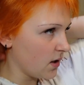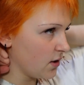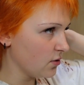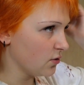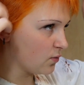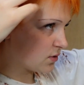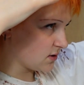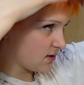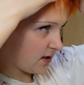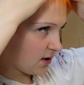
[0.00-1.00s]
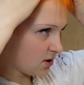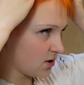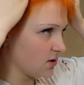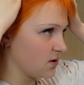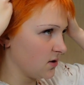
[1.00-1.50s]
I don't know what
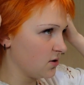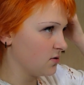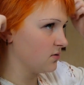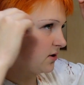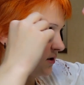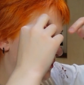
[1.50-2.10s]
sections I should like